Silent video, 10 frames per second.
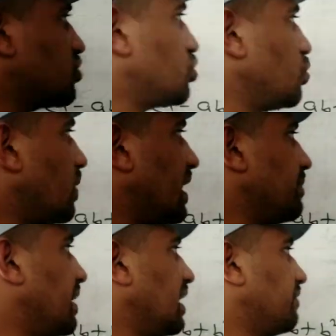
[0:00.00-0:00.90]

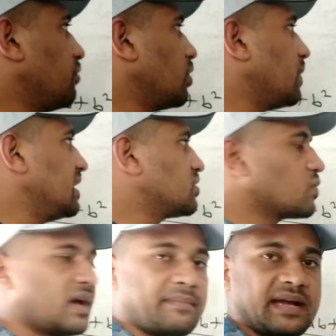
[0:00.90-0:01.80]
2y by 4y
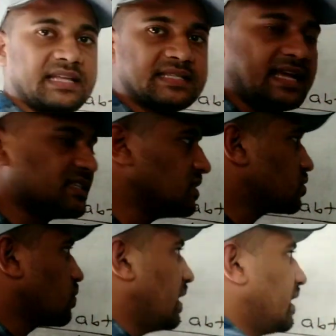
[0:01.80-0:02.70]
square minus x
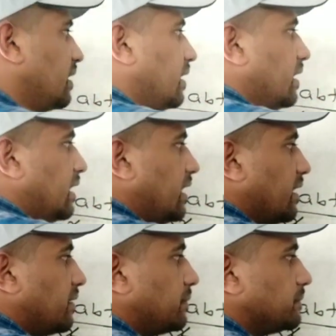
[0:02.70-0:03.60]
square.
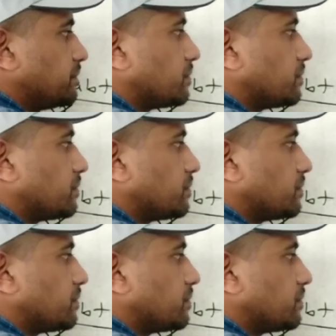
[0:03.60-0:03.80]
Here